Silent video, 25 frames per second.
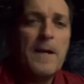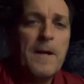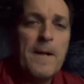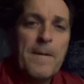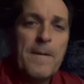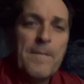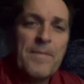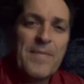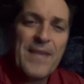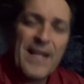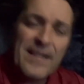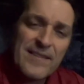
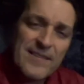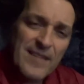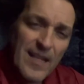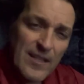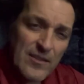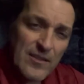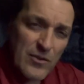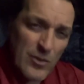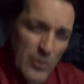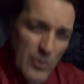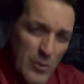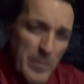And that's
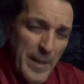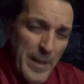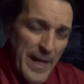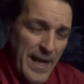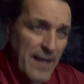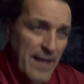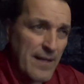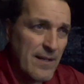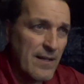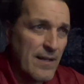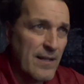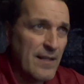not too
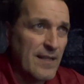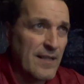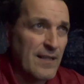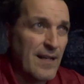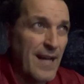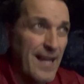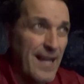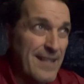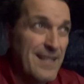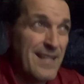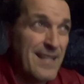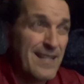bad.
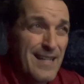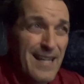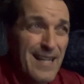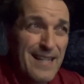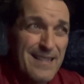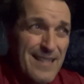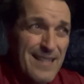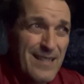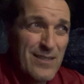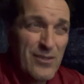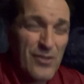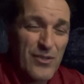Again,
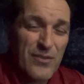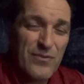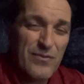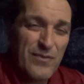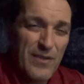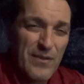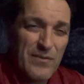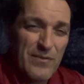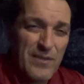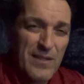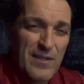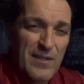ideal is
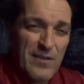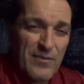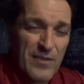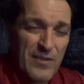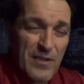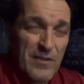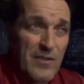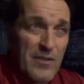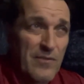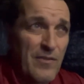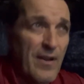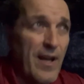50 to
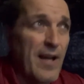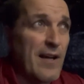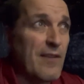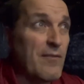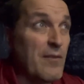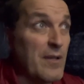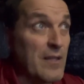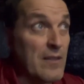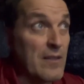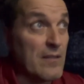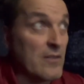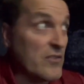55,
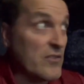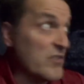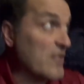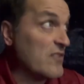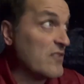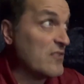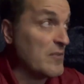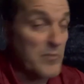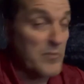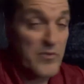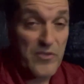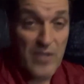and the
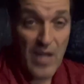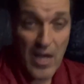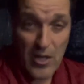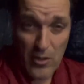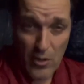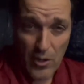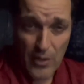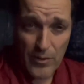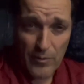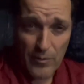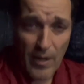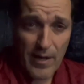system's not
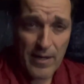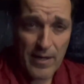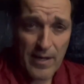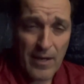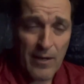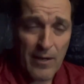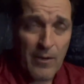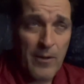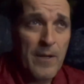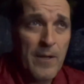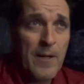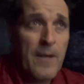on right
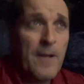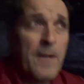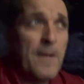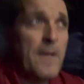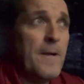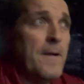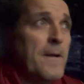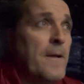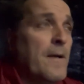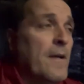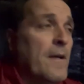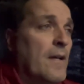now.
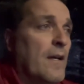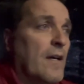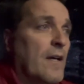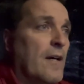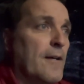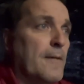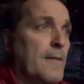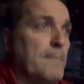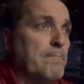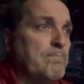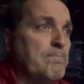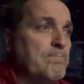
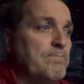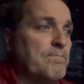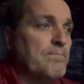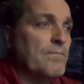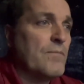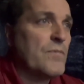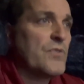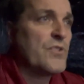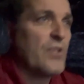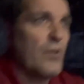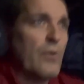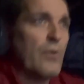
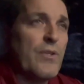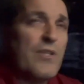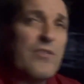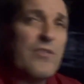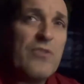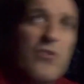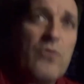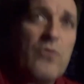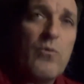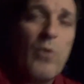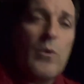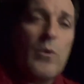So this
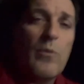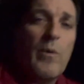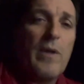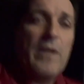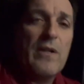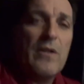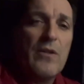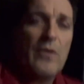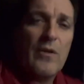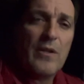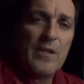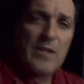is one way
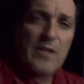to do it.